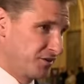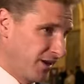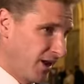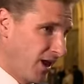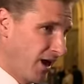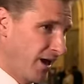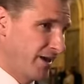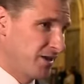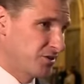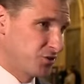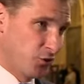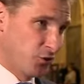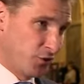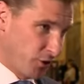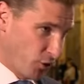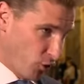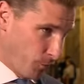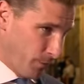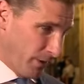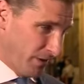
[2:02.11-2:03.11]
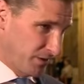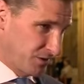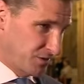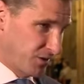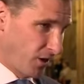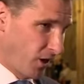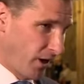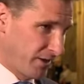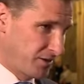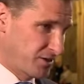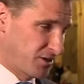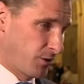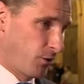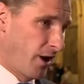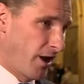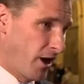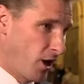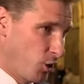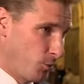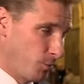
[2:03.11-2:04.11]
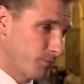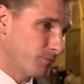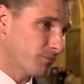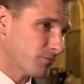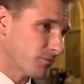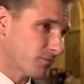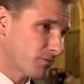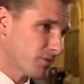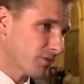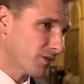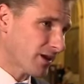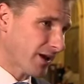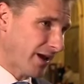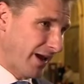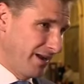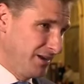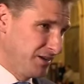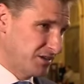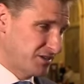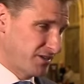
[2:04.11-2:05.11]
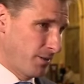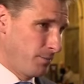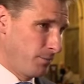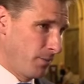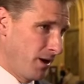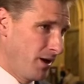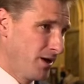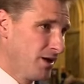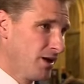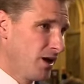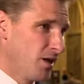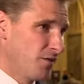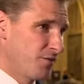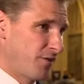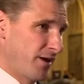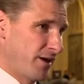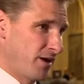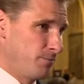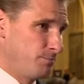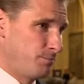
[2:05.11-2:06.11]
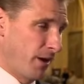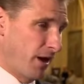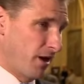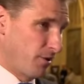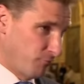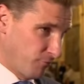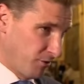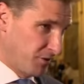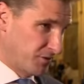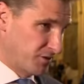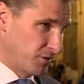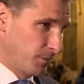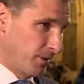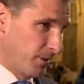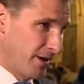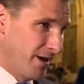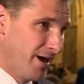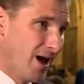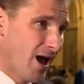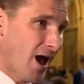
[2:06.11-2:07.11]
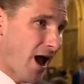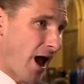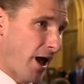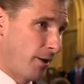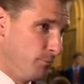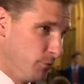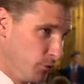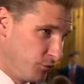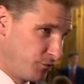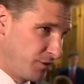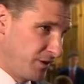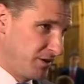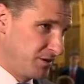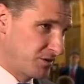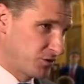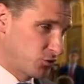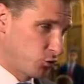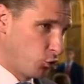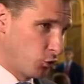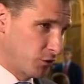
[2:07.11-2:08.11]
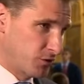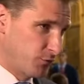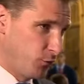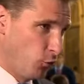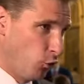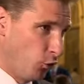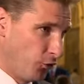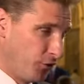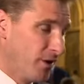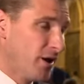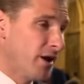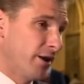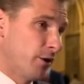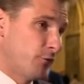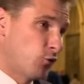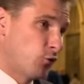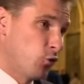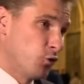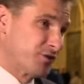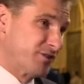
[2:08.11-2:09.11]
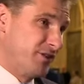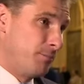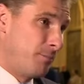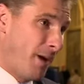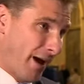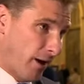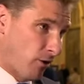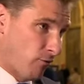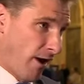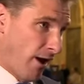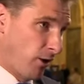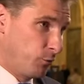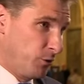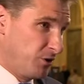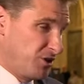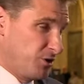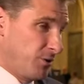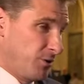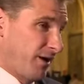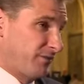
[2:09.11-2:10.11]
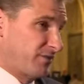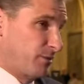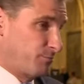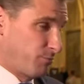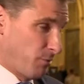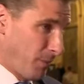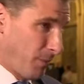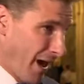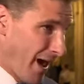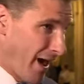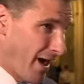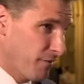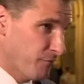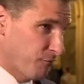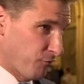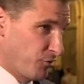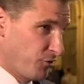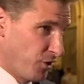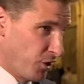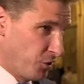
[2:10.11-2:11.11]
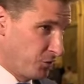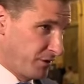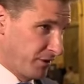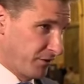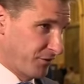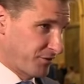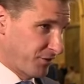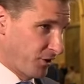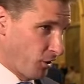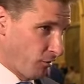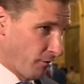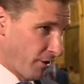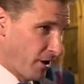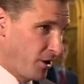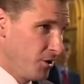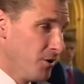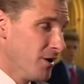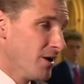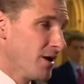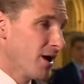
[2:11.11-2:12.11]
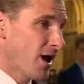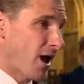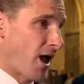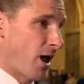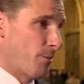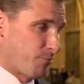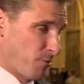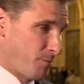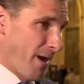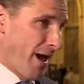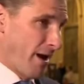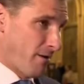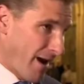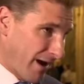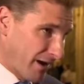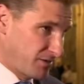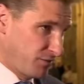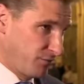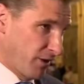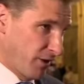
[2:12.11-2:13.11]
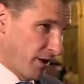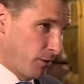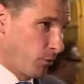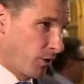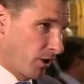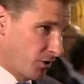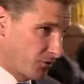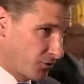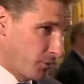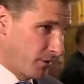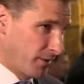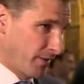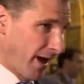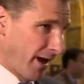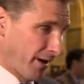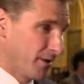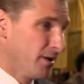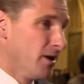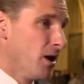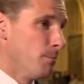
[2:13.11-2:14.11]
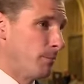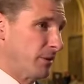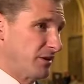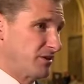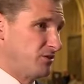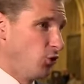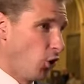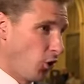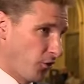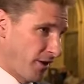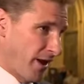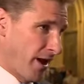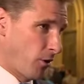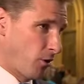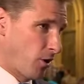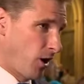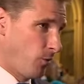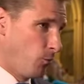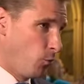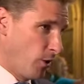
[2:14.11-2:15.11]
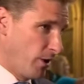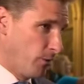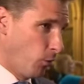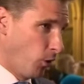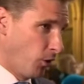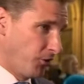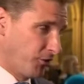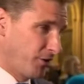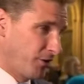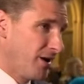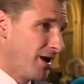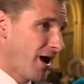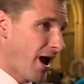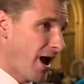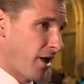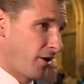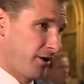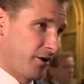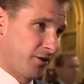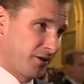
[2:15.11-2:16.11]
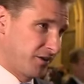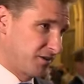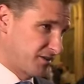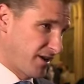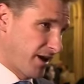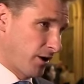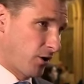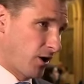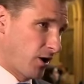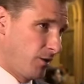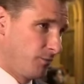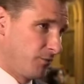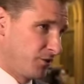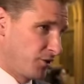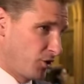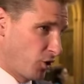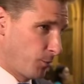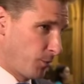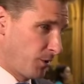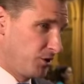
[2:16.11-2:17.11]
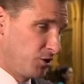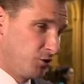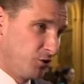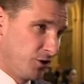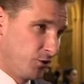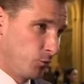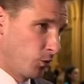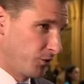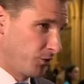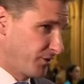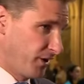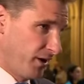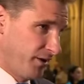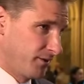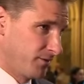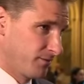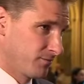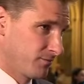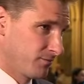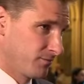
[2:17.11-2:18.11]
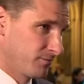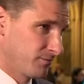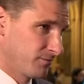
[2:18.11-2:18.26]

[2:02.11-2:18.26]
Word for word: I think the delay is on the European side, so I hope in December, they behave reasonably and move these talks forward. Now, of course, in the background, we do have to prepare for a no-deal scenario, uh, prepare actively, and we are doing that, but it's not the outcome we want, and I don't think it's the outcome that the European Union want either.